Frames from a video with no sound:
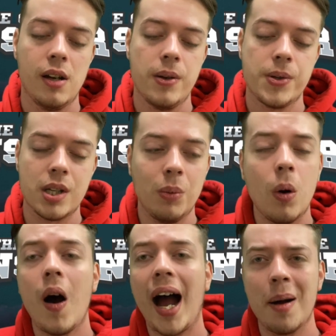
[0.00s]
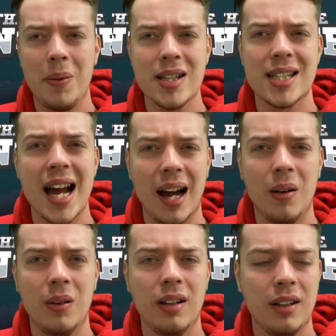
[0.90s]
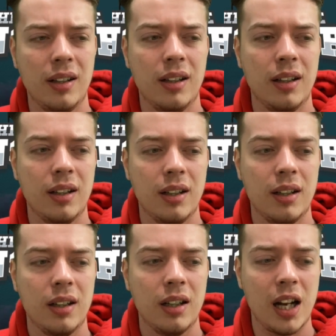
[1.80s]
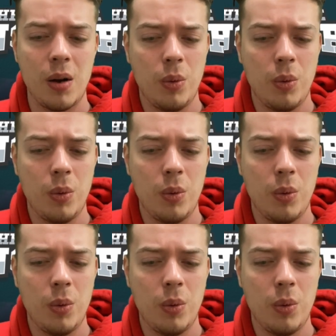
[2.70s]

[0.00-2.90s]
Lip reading: So what happens now? Like,